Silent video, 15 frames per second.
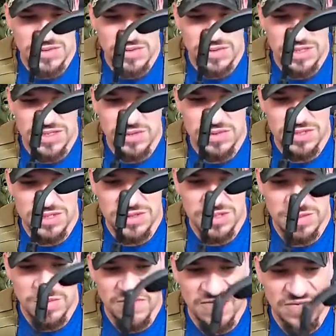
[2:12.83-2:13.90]
ones I was using
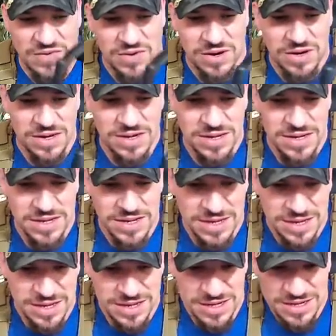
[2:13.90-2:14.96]
before.
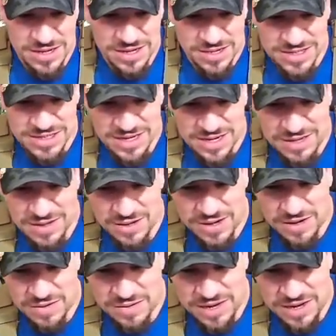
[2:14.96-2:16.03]
And let's get a look at
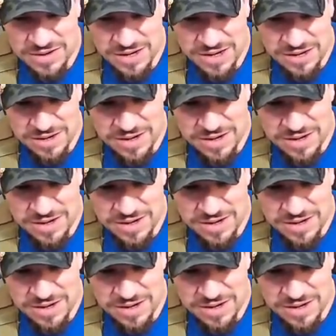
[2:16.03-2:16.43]
them down here.